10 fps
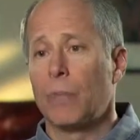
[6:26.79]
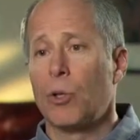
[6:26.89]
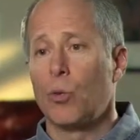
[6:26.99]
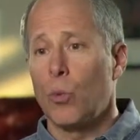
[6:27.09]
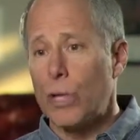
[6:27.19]

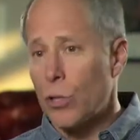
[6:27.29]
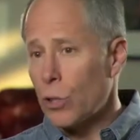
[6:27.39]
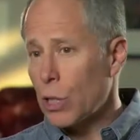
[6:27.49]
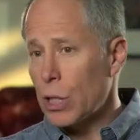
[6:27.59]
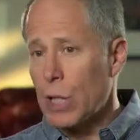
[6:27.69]
new
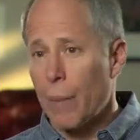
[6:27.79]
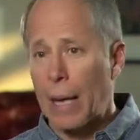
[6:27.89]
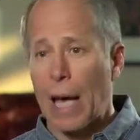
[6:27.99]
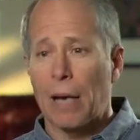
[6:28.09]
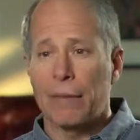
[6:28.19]
research that's
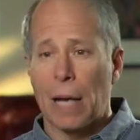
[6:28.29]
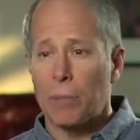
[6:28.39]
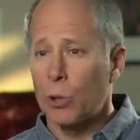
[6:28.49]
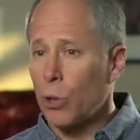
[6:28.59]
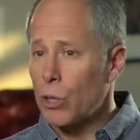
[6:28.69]
coming out of
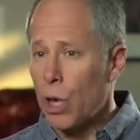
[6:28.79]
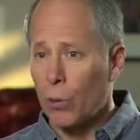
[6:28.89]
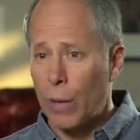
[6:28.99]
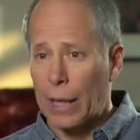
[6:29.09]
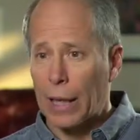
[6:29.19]
laboratories
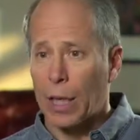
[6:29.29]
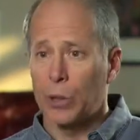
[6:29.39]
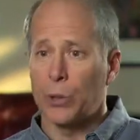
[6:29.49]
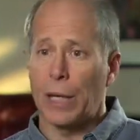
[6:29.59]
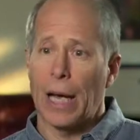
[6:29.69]
all around the
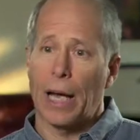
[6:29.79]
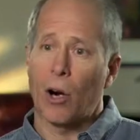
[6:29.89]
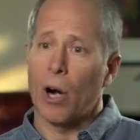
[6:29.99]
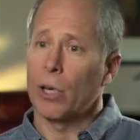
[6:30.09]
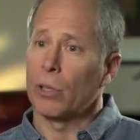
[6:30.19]
country, at
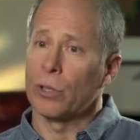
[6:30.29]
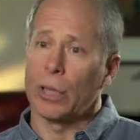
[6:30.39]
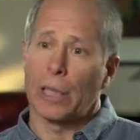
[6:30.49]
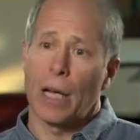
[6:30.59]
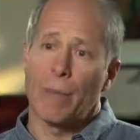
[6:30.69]
articles
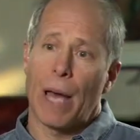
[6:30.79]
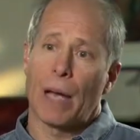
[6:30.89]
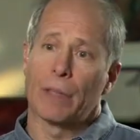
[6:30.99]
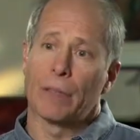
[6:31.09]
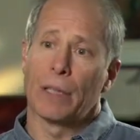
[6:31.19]
that come
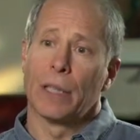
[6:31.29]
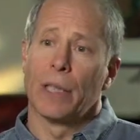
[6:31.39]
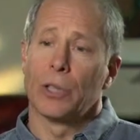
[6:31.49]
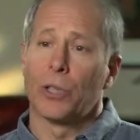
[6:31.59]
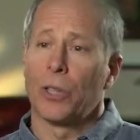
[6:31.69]
out of the
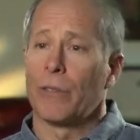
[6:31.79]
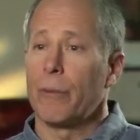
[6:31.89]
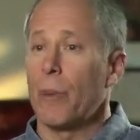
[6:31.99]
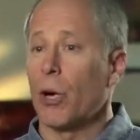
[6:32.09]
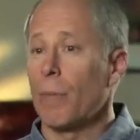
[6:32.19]
Journal of
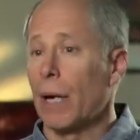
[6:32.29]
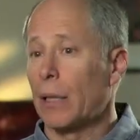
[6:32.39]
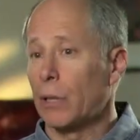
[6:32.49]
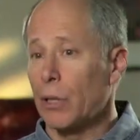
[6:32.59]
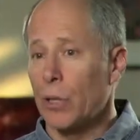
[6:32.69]
the American
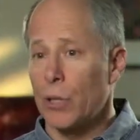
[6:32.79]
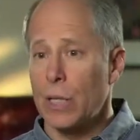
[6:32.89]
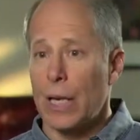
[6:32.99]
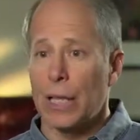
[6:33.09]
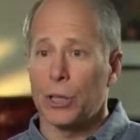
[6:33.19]
Medical
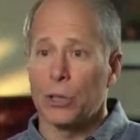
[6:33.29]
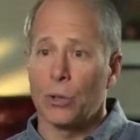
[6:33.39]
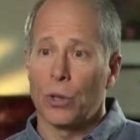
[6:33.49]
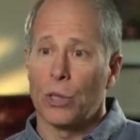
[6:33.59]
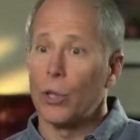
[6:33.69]
Association
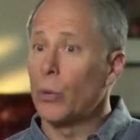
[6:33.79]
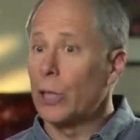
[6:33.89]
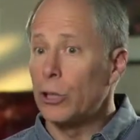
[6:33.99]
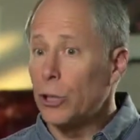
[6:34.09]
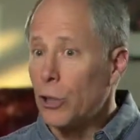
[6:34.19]
or the New
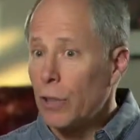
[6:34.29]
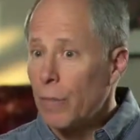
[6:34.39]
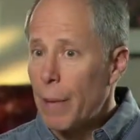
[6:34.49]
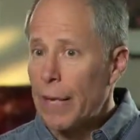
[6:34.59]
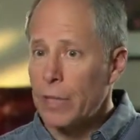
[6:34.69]
England Journal
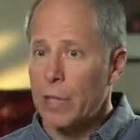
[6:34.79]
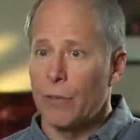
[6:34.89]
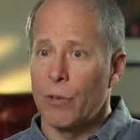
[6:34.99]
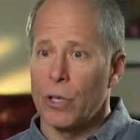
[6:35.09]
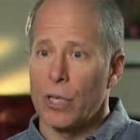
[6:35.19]
of Medicine,
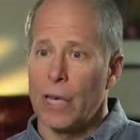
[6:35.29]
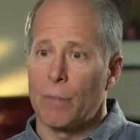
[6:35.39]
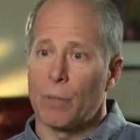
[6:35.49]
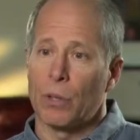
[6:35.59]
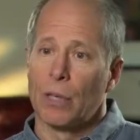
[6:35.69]
for
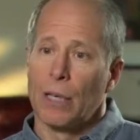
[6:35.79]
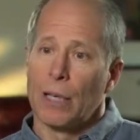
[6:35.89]
example.